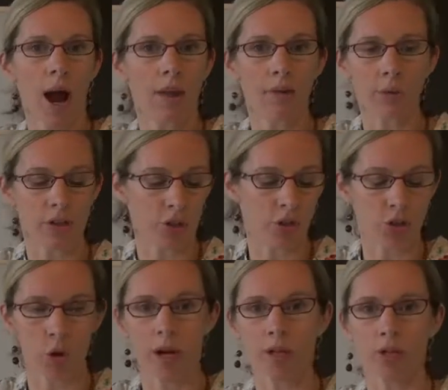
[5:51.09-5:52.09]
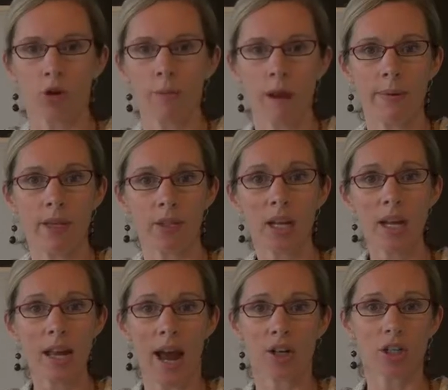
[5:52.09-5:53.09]
either where it's a joint or maybe it's
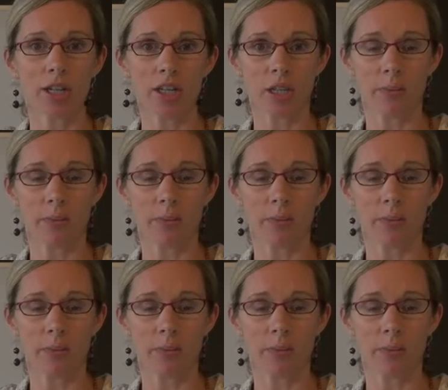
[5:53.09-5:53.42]
actually